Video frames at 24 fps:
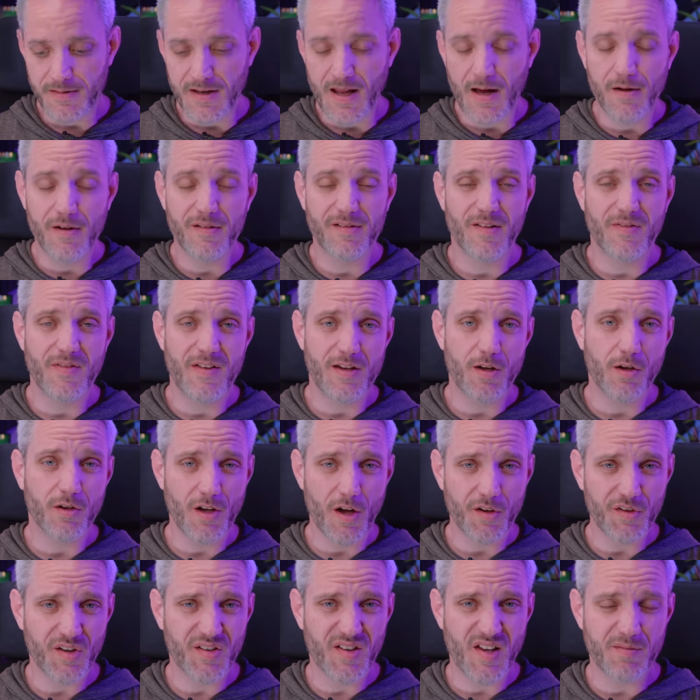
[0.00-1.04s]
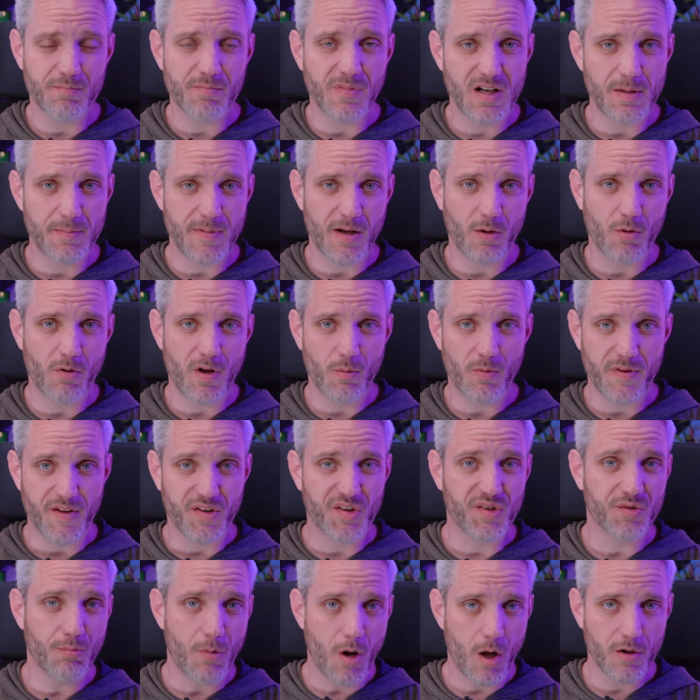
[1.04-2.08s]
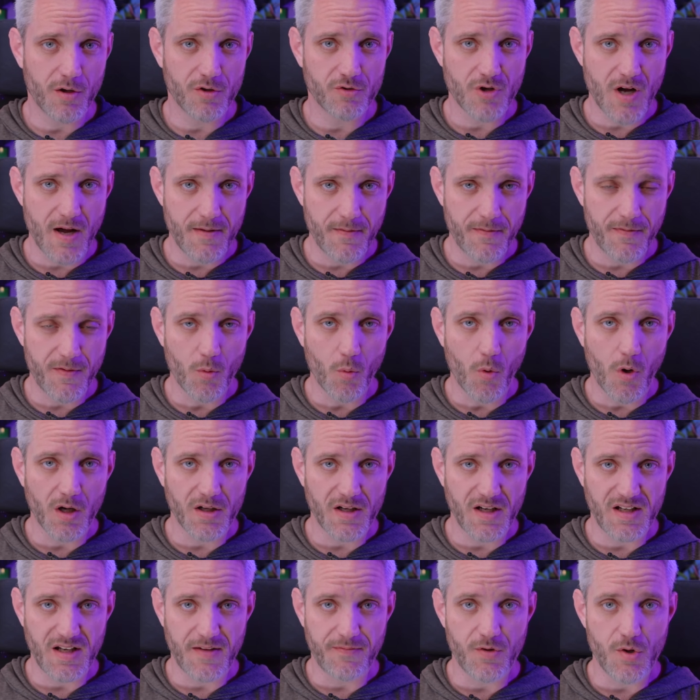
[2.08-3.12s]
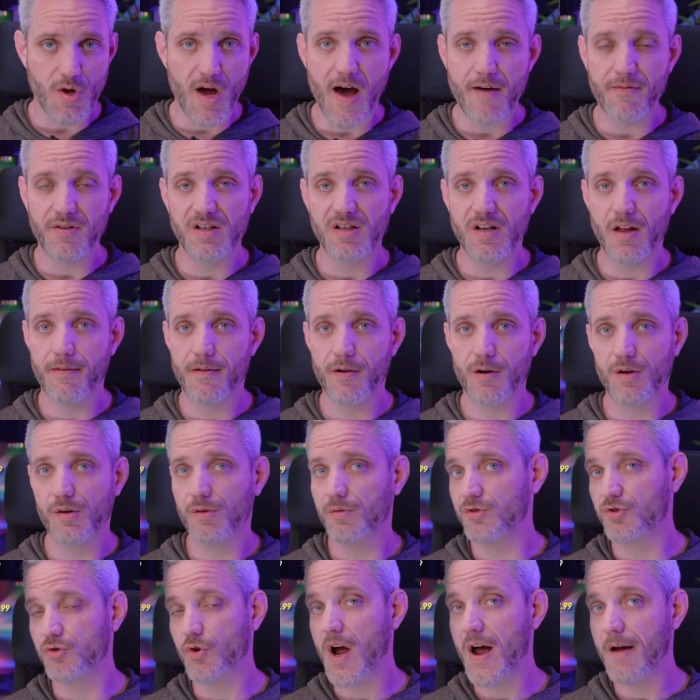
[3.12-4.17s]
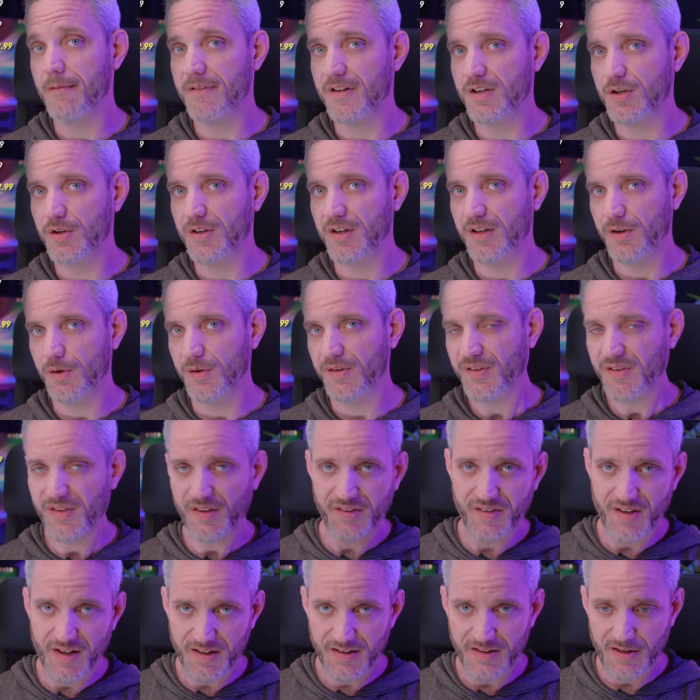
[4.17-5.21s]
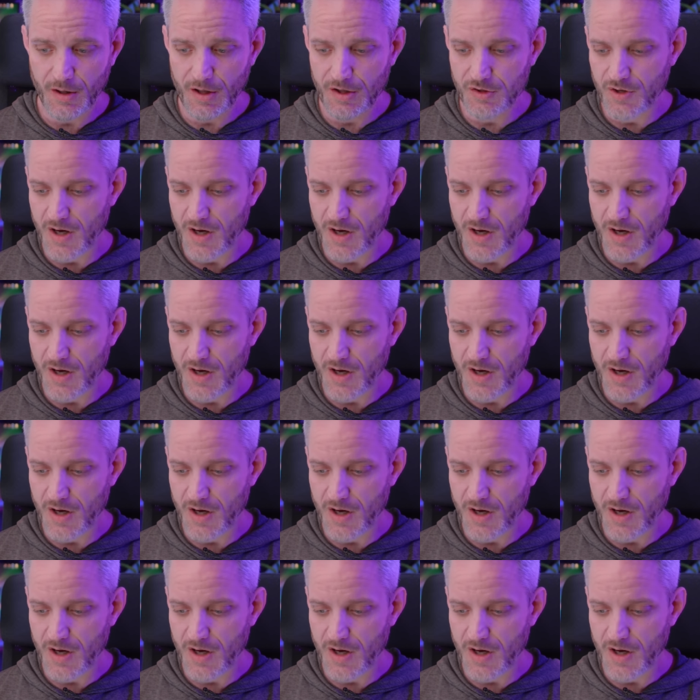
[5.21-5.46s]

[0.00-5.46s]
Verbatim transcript: Now here's the thing, you could also save money by going with a smaller drive if you wanted, if you have another drive that you could use as a secondary